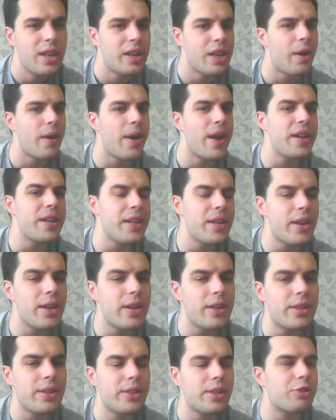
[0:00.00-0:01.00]
Now, Eddie
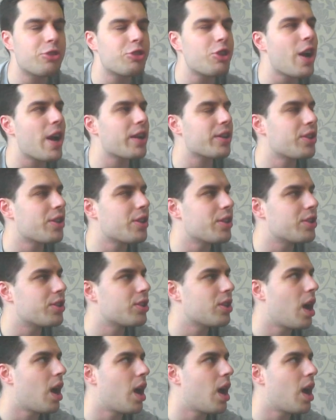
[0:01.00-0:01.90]
Hearn detractors